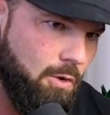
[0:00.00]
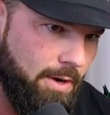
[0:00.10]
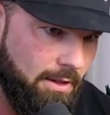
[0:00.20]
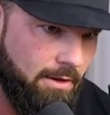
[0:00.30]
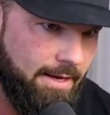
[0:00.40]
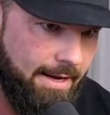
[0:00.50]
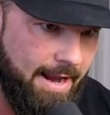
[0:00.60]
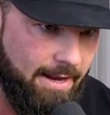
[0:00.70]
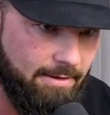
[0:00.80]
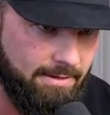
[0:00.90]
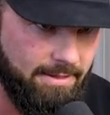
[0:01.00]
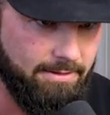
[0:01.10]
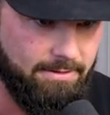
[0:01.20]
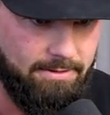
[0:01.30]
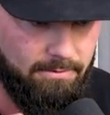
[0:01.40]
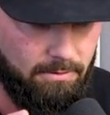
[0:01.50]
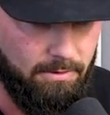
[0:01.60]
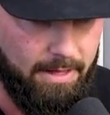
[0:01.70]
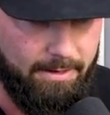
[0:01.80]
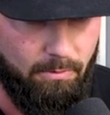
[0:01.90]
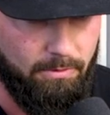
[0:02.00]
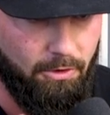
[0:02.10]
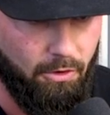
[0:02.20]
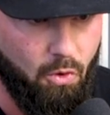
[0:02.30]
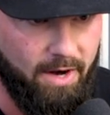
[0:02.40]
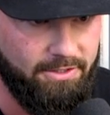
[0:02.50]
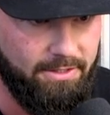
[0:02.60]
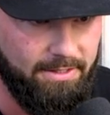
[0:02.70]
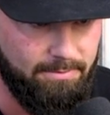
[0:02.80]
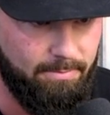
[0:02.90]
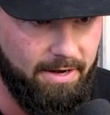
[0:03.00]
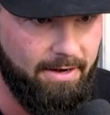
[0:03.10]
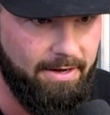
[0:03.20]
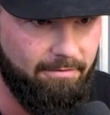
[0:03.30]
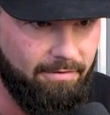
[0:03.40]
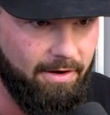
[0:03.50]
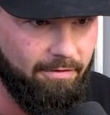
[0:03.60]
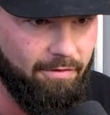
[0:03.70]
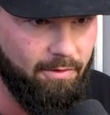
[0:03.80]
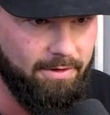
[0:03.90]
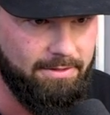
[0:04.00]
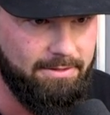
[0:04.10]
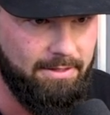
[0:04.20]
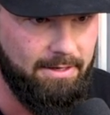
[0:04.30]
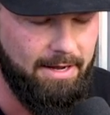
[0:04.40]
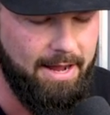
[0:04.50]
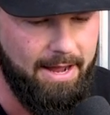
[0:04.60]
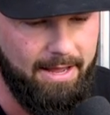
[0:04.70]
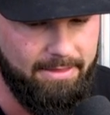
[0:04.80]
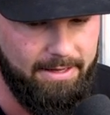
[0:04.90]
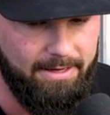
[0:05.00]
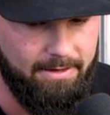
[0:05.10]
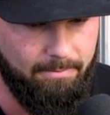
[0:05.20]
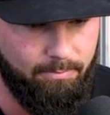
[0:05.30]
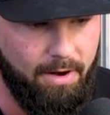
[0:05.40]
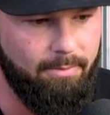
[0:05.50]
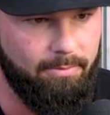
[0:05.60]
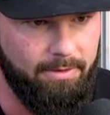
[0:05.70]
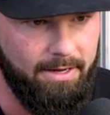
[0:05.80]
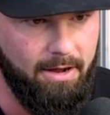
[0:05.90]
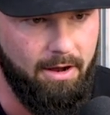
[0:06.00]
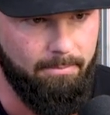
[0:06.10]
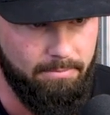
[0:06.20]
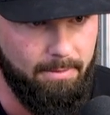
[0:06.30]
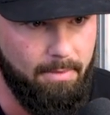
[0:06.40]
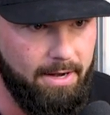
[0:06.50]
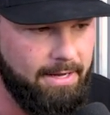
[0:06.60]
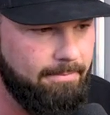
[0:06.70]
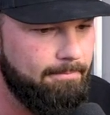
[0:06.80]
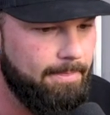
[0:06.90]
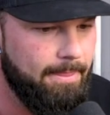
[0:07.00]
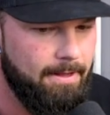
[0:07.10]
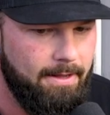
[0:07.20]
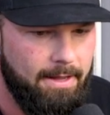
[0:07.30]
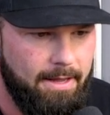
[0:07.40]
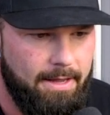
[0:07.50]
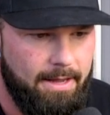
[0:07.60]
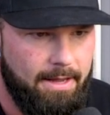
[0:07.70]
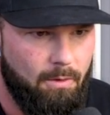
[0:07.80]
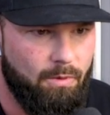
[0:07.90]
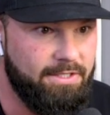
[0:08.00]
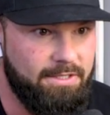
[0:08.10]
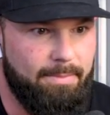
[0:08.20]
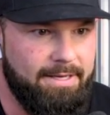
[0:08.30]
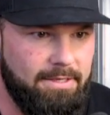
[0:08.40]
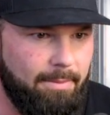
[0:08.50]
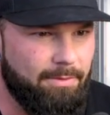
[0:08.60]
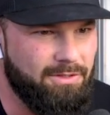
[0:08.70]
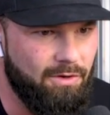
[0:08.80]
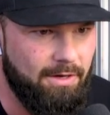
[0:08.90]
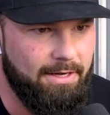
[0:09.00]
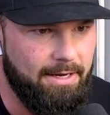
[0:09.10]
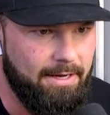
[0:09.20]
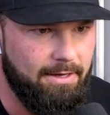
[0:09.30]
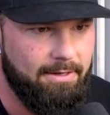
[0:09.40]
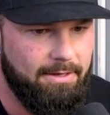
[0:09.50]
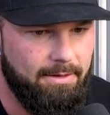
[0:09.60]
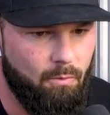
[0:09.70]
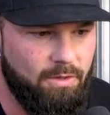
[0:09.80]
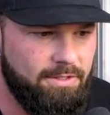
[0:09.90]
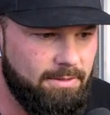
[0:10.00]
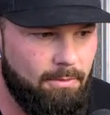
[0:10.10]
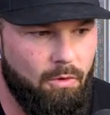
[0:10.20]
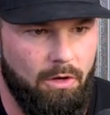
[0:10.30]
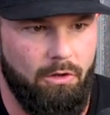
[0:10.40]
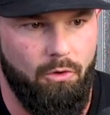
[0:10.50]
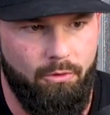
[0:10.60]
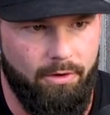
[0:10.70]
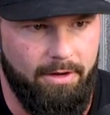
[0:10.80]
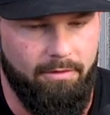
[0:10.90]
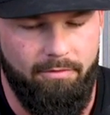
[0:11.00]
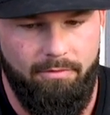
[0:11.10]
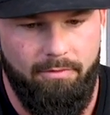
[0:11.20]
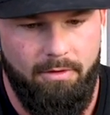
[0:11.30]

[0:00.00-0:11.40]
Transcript: Quit looking at these, like, your question is very, very focused, I think, probably on the money. Which is the best opportunity? Which is more lucrative?